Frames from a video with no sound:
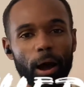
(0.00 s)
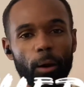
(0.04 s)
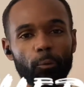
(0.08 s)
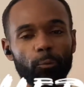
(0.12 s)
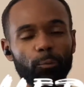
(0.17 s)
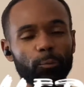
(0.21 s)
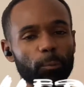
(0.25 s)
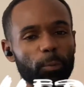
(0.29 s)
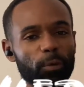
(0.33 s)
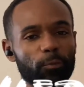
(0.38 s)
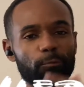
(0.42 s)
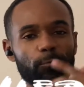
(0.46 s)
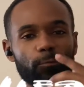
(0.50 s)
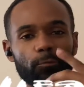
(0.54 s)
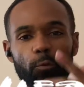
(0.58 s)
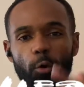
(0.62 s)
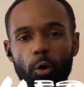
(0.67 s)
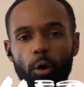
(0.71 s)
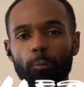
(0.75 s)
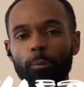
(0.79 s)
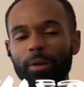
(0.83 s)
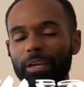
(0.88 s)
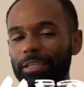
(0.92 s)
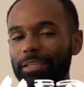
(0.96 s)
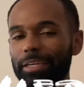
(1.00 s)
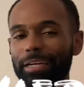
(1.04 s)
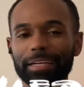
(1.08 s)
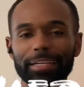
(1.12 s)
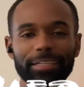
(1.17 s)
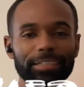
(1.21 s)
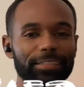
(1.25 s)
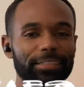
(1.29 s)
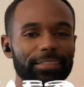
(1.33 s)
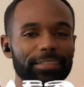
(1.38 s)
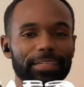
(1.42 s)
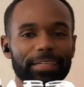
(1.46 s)
Before we get
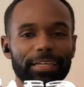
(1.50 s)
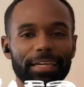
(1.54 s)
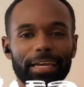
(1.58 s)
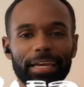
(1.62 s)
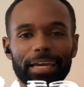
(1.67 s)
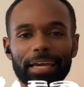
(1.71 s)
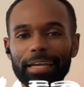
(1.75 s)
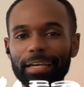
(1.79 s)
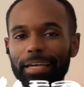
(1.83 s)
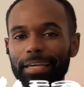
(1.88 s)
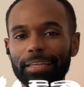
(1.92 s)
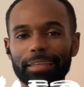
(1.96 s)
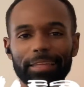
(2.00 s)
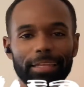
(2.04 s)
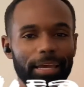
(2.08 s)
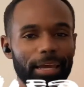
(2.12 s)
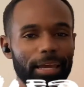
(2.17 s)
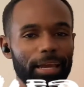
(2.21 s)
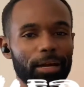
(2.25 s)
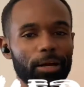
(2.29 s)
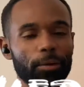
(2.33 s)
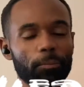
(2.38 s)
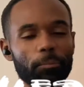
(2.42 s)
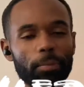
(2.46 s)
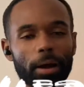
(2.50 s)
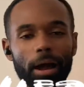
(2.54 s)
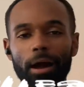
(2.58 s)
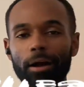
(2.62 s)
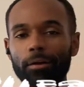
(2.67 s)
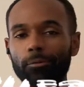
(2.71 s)
into anything about